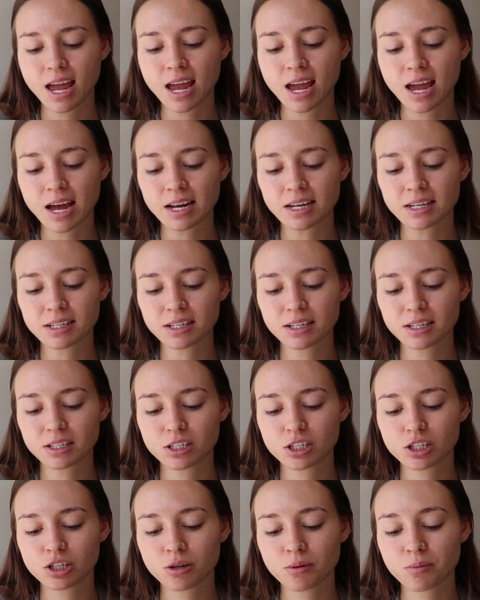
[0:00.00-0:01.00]
and
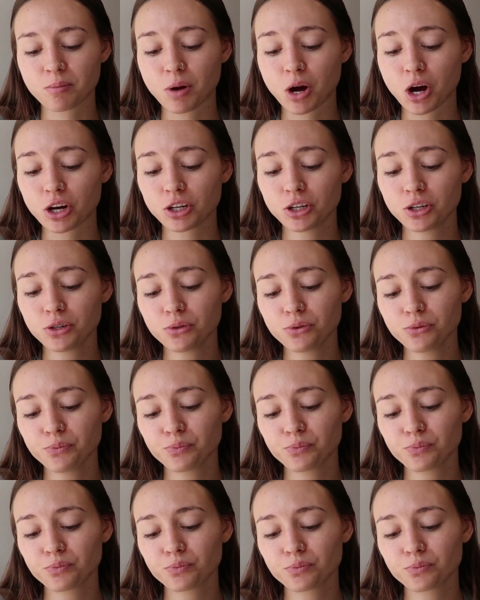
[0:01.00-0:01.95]
tamanu.